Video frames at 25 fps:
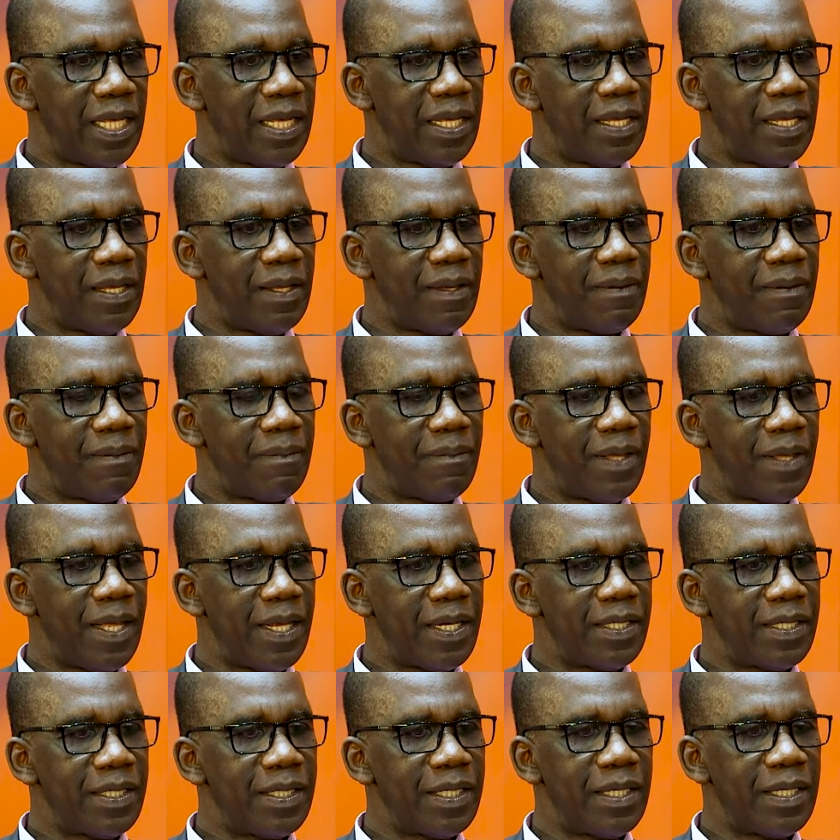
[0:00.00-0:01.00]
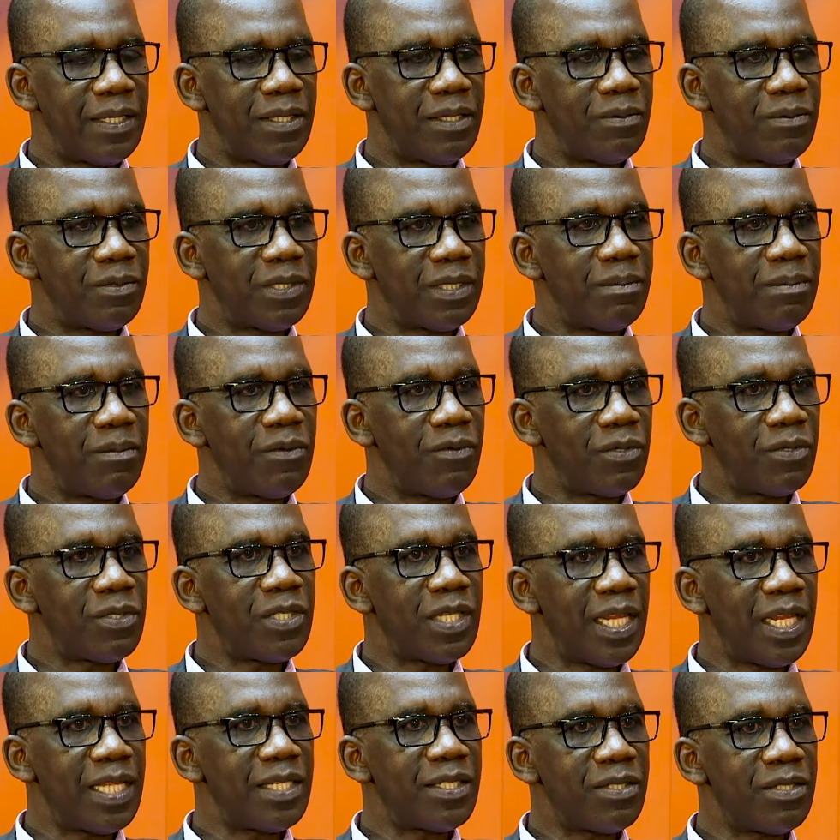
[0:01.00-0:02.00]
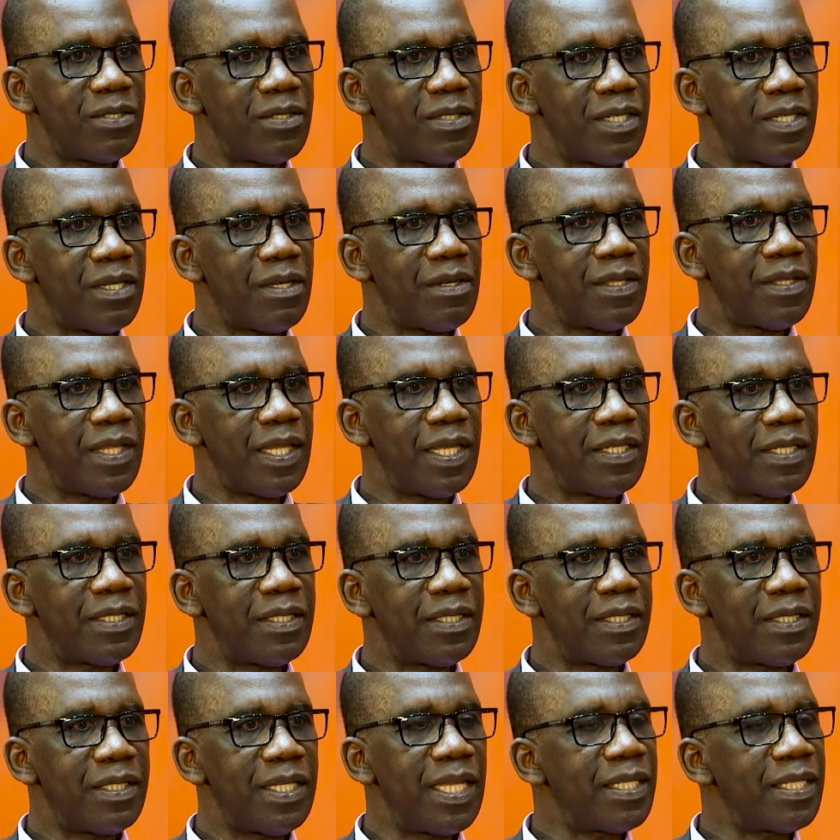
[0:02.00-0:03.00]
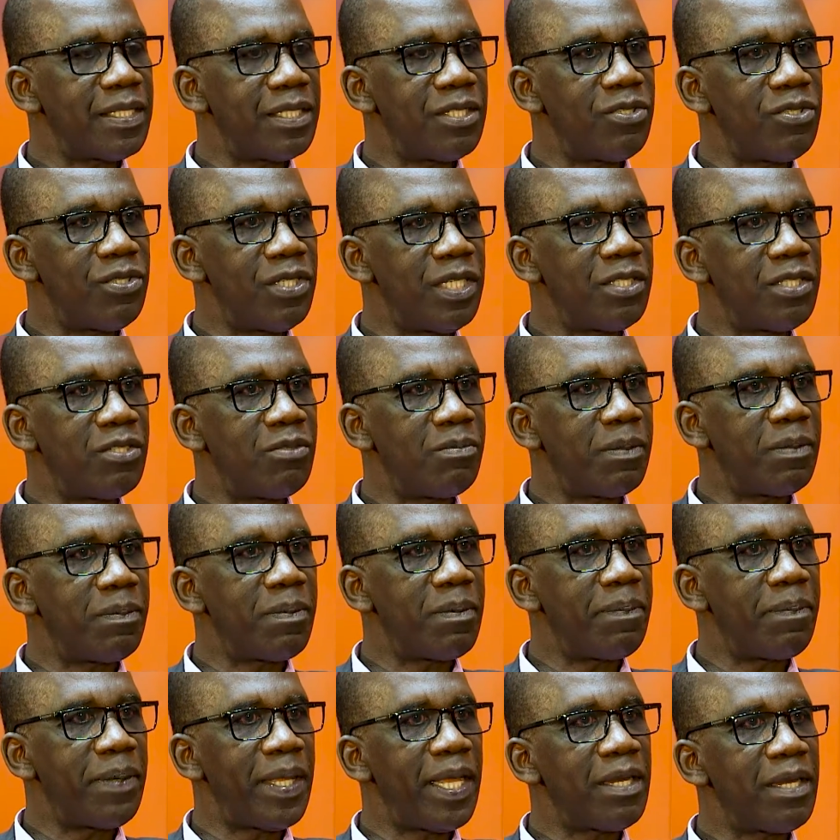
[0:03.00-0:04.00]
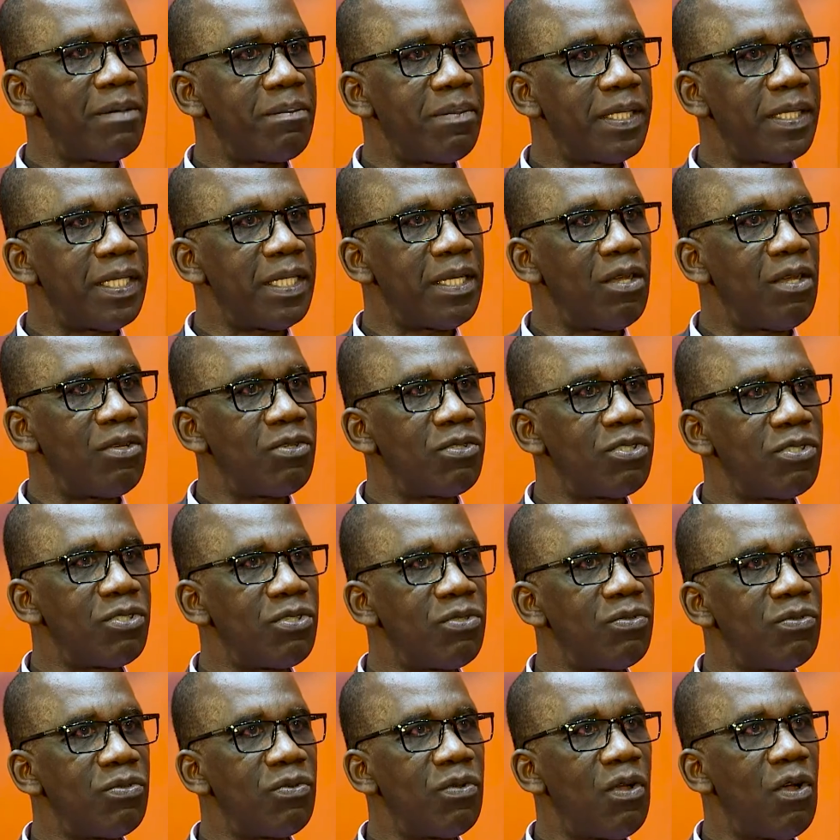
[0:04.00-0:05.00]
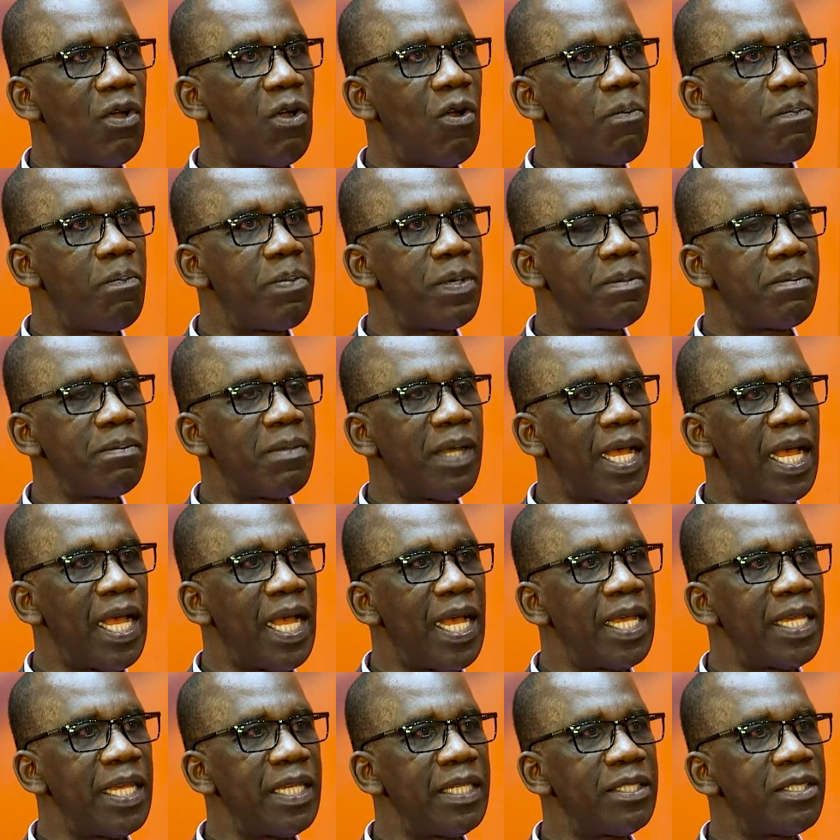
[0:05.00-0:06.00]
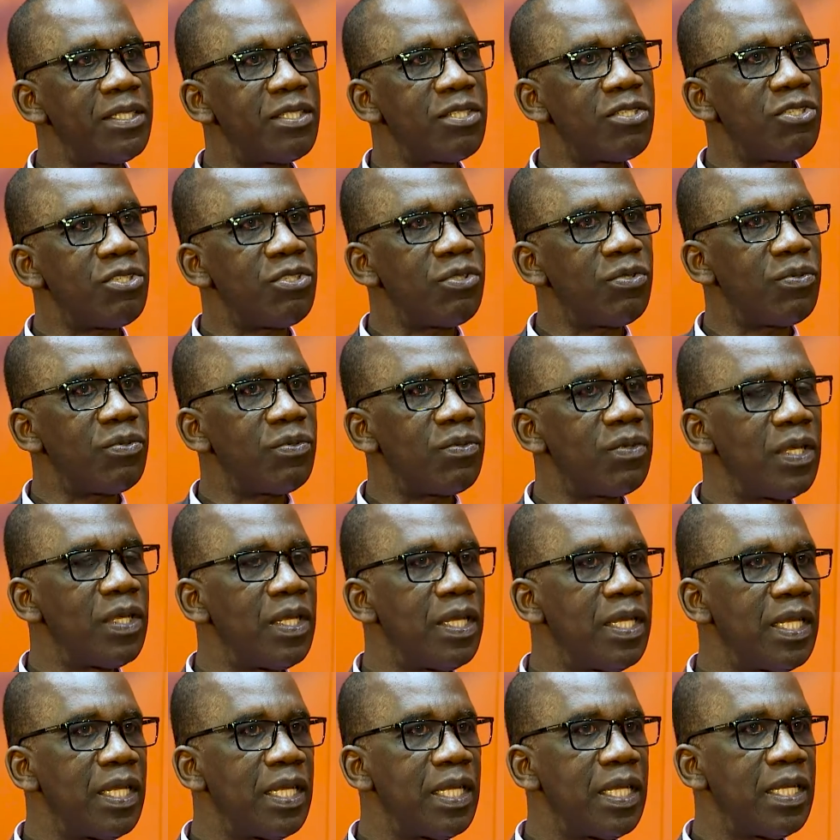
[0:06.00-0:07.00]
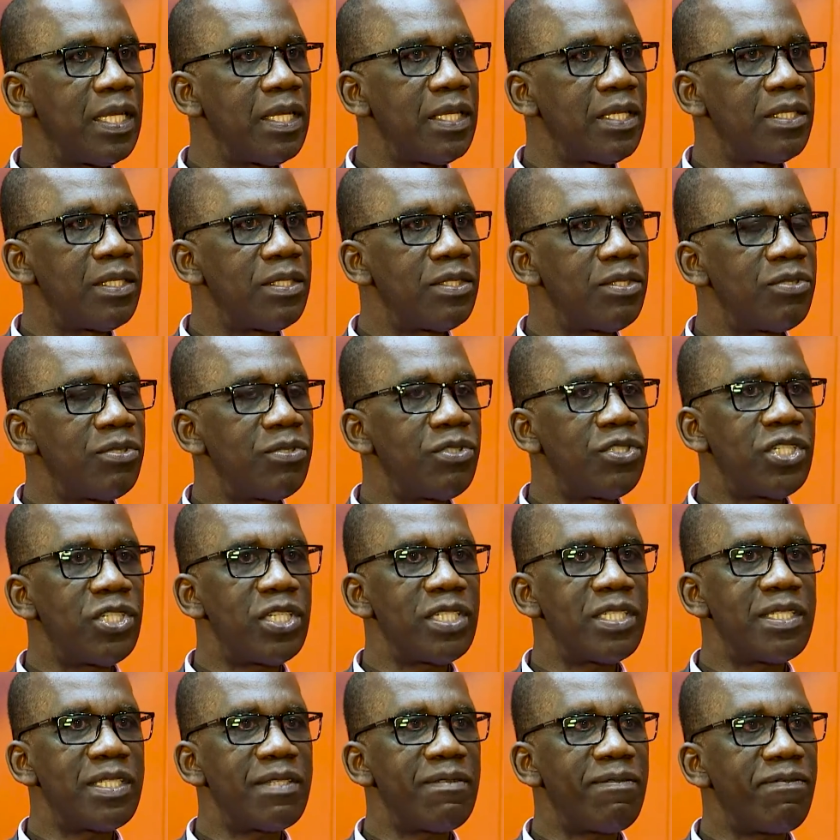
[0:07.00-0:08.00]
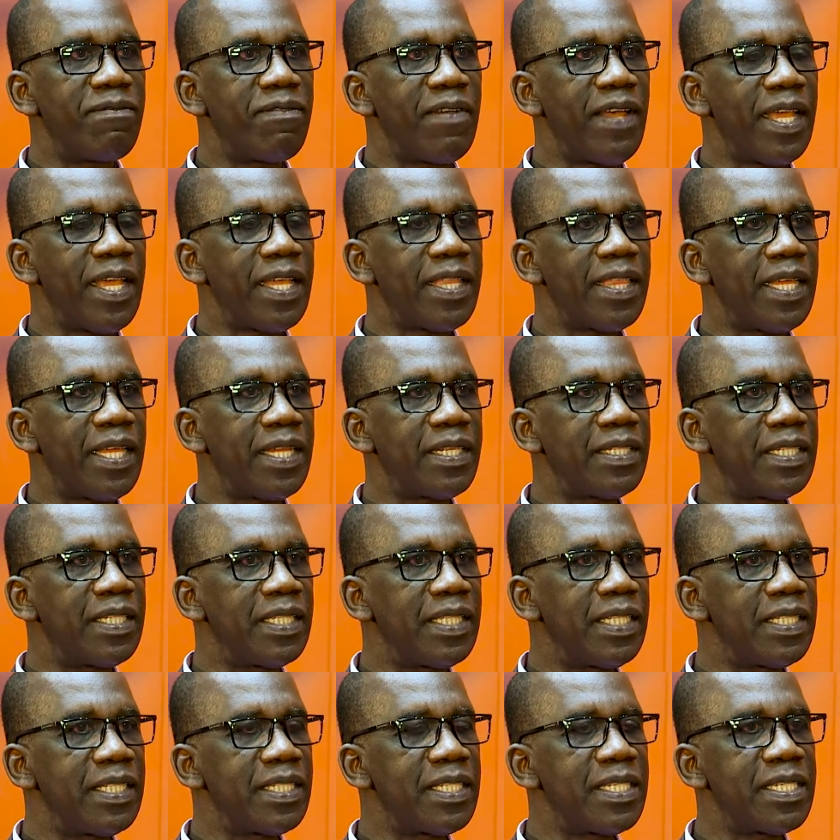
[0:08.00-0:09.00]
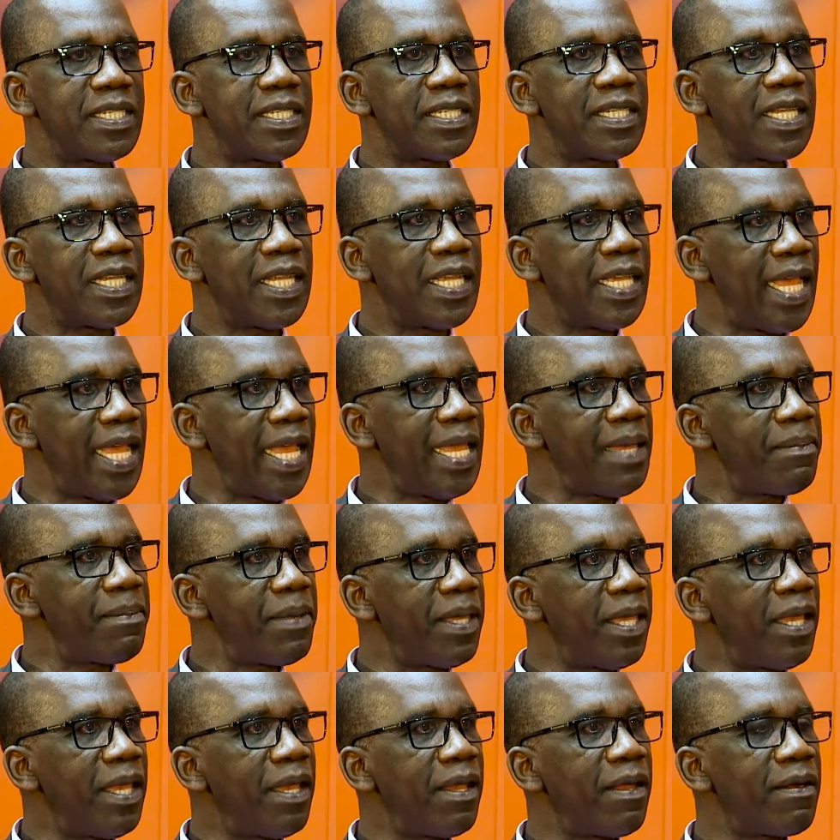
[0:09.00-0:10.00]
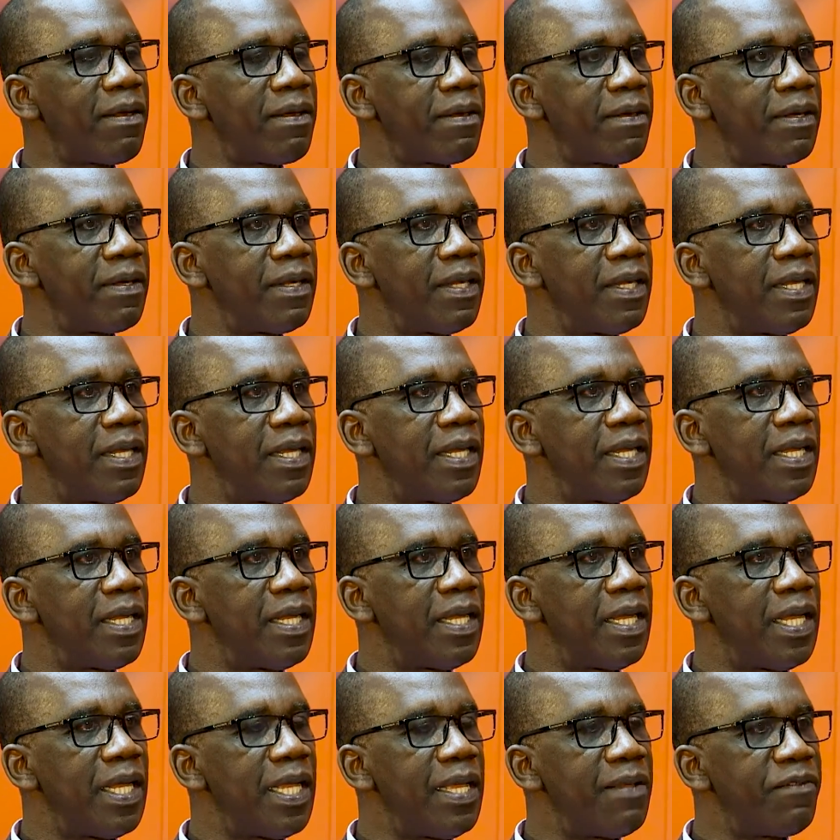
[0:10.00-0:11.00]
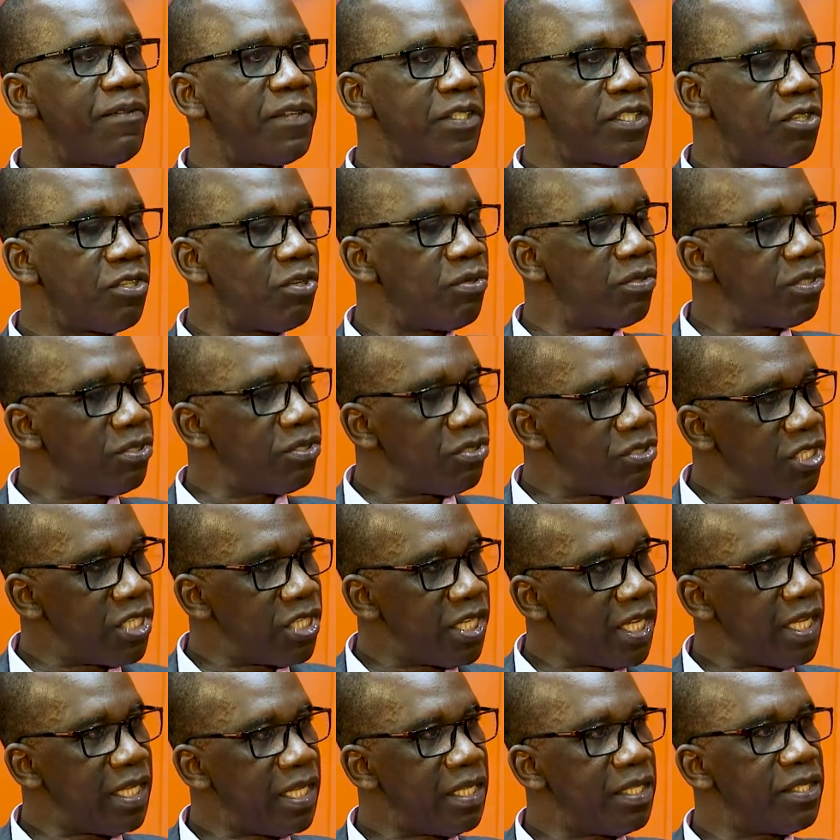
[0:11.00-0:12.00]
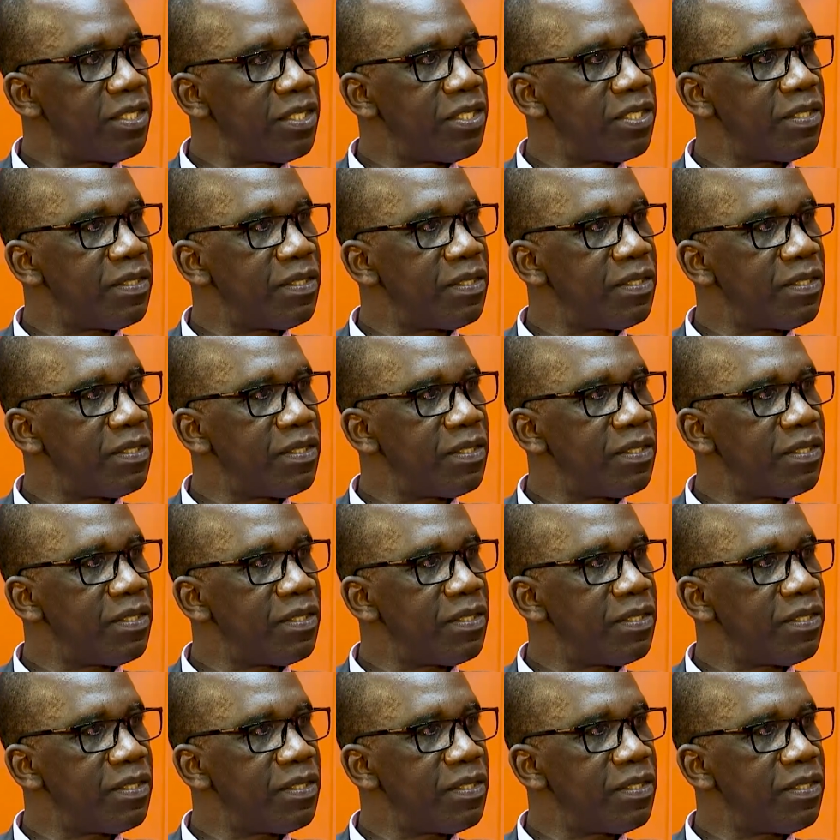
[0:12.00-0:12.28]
And some of those lessons are that, yes, you need to be prepared, but it also opened my eyes to just the fact that this game here, if it's going to change,